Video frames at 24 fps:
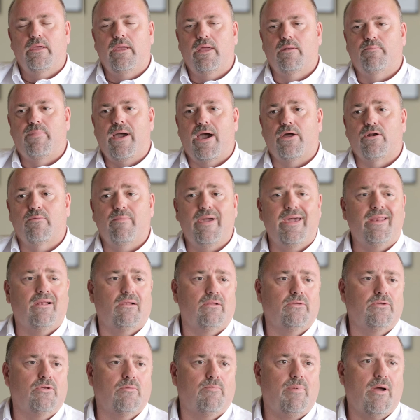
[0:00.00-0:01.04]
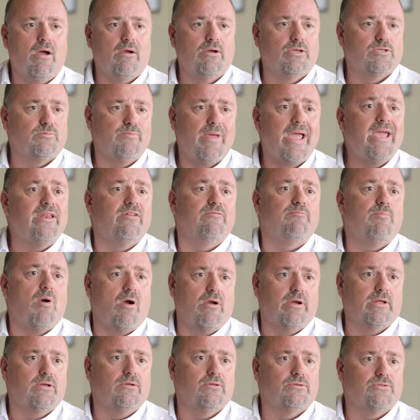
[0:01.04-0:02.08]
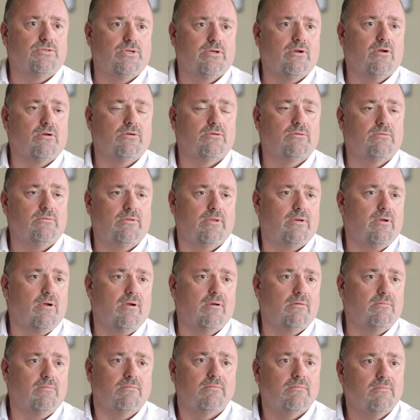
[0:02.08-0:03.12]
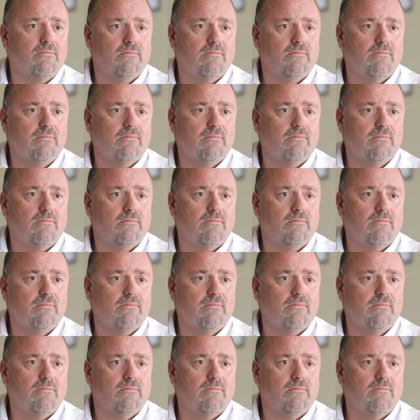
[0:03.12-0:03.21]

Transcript: In powder metal, your part is made of particles that are